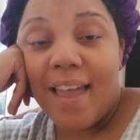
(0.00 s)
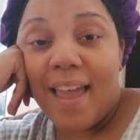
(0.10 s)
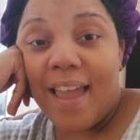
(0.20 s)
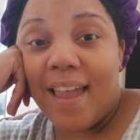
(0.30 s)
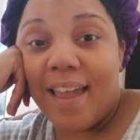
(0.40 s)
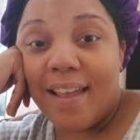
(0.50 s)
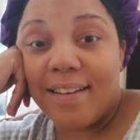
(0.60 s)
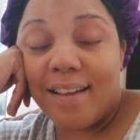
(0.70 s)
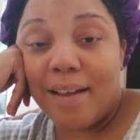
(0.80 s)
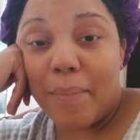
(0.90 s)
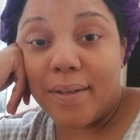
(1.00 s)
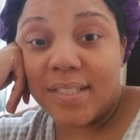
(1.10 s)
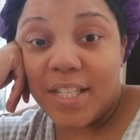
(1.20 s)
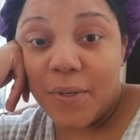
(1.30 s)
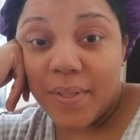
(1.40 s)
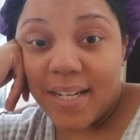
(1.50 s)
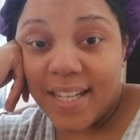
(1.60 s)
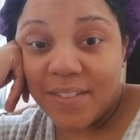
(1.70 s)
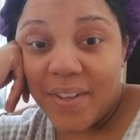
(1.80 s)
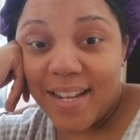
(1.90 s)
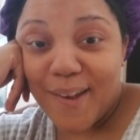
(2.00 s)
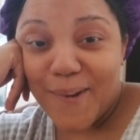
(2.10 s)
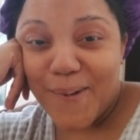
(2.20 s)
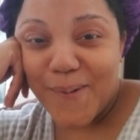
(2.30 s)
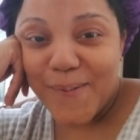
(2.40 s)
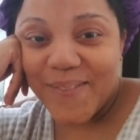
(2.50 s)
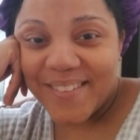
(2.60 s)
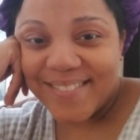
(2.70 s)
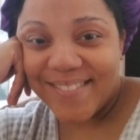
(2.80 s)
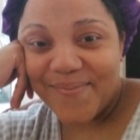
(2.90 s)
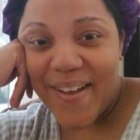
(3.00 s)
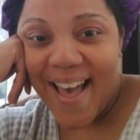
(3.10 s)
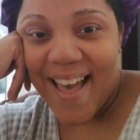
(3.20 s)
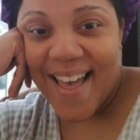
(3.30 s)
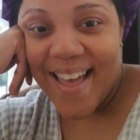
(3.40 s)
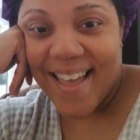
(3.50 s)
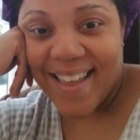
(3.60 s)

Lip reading: And I'll see you in the next video. Bye.